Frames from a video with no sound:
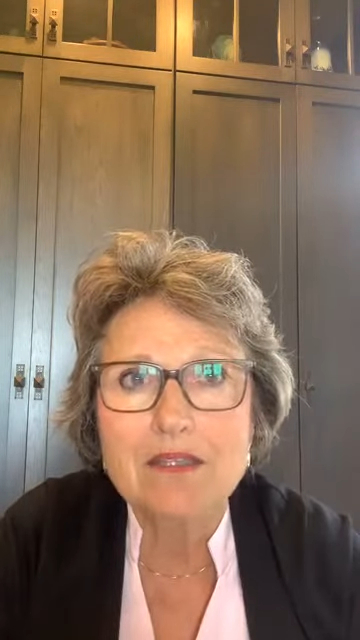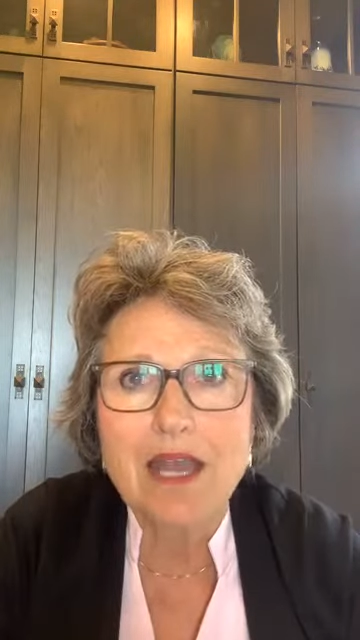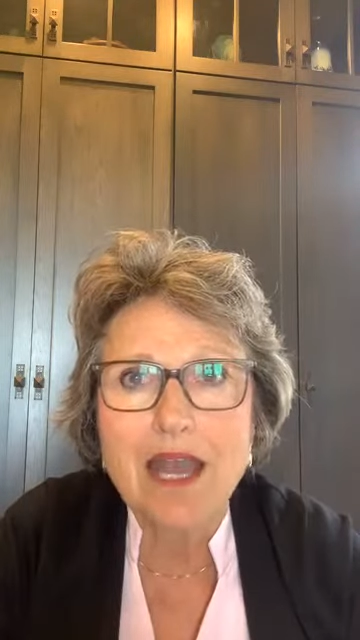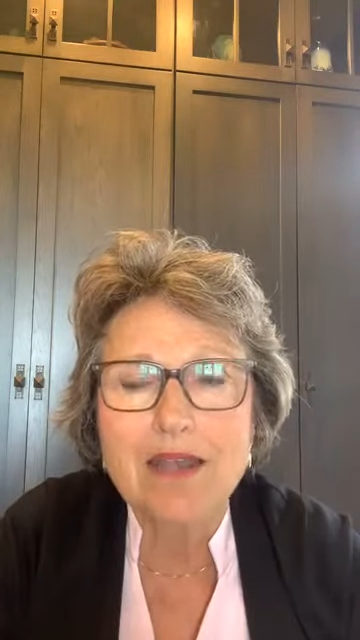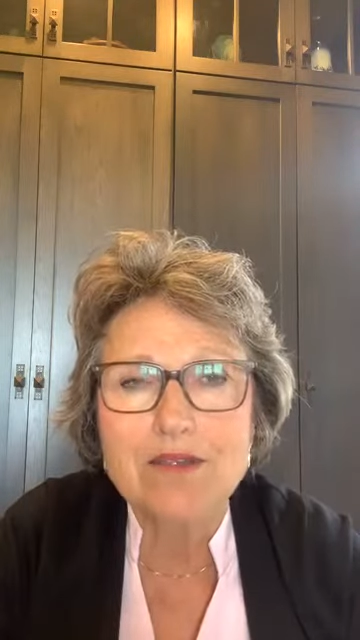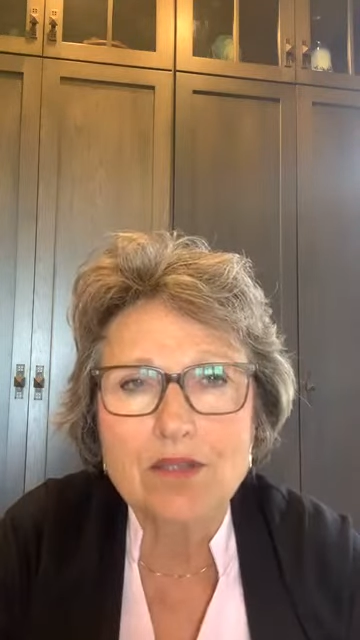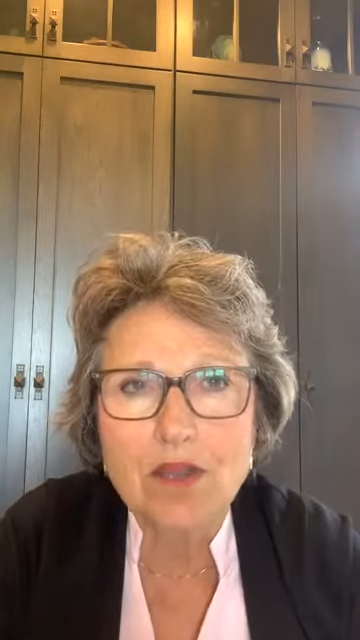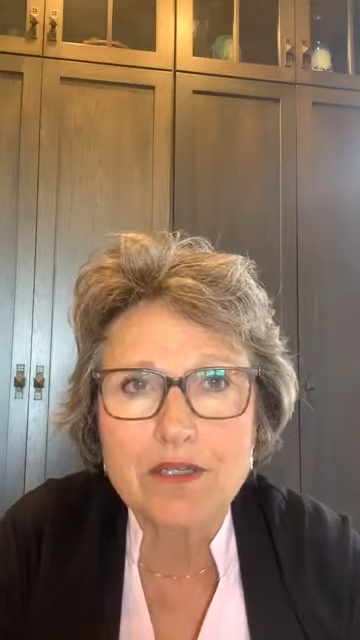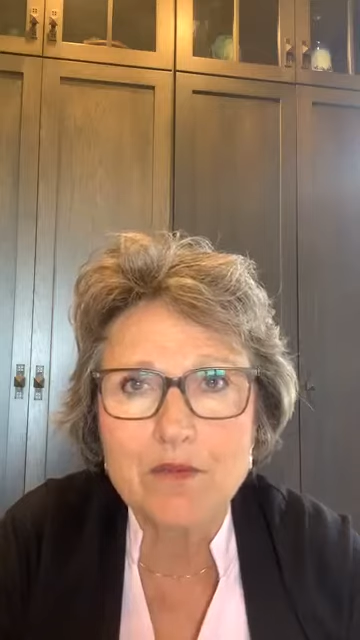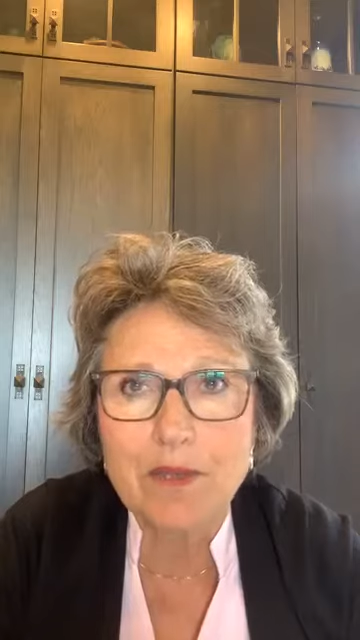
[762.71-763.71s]
I
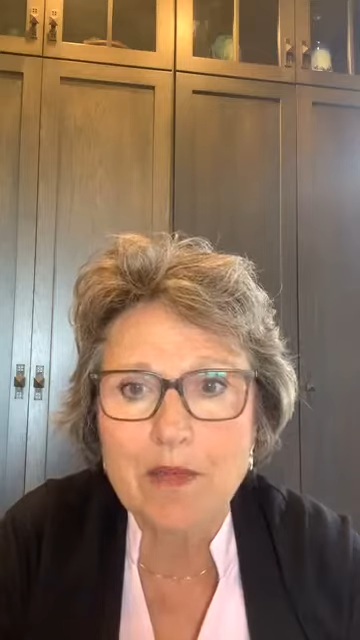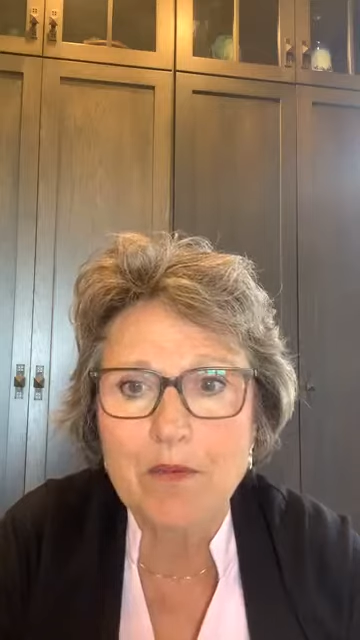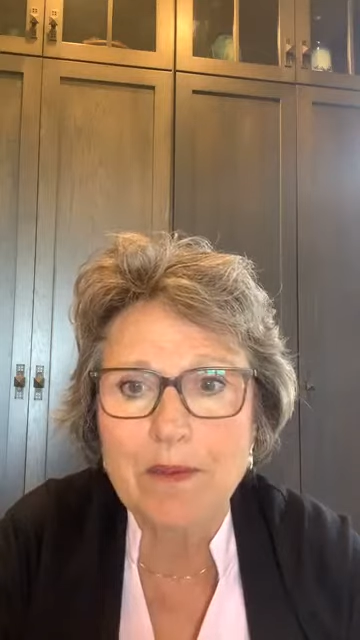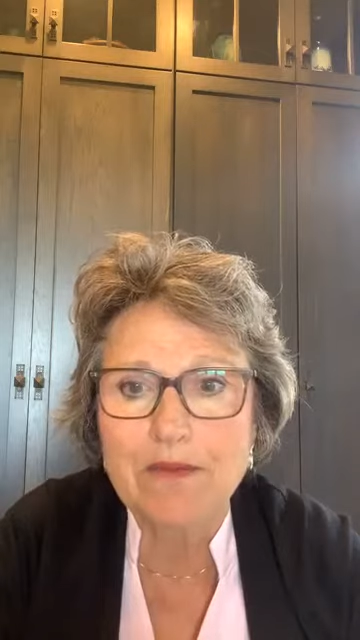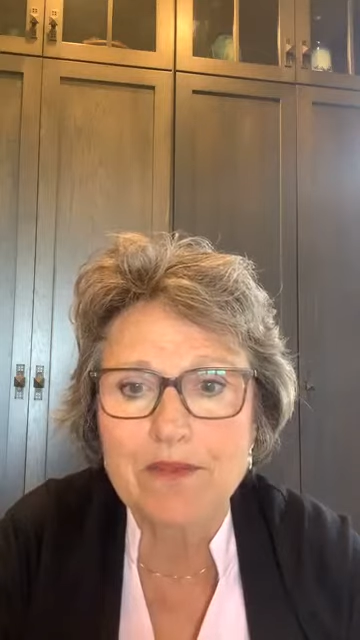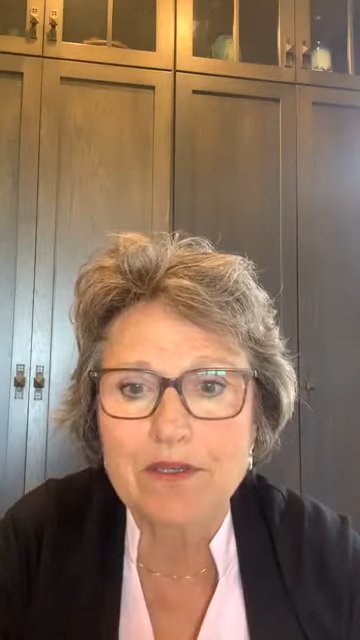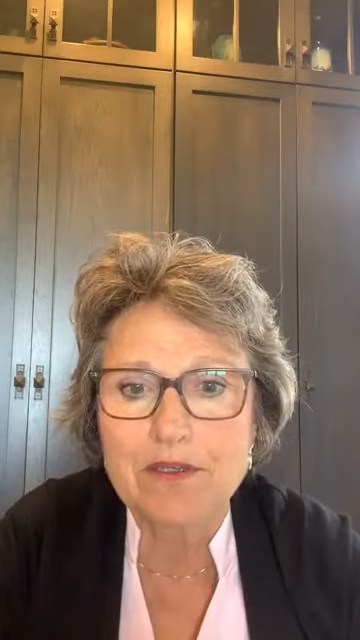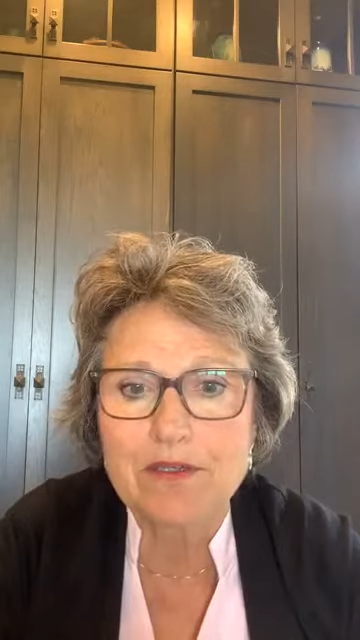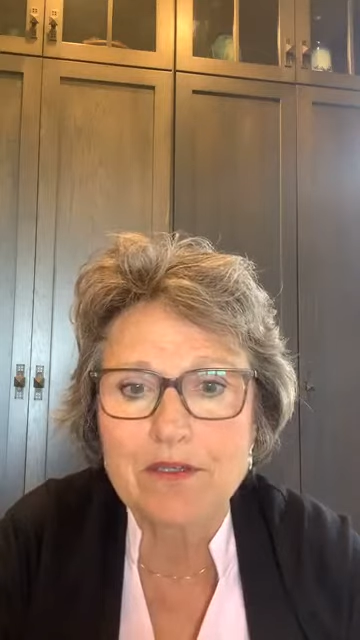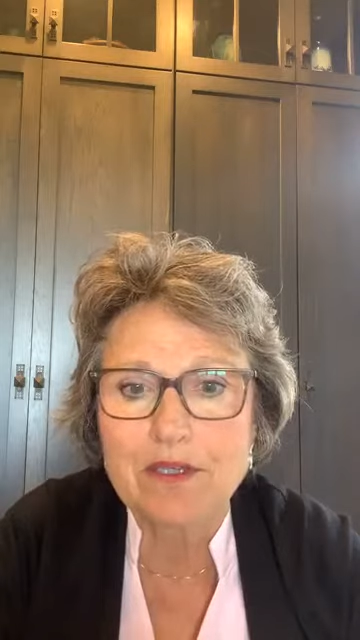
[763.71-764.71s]
talked to Pam about this,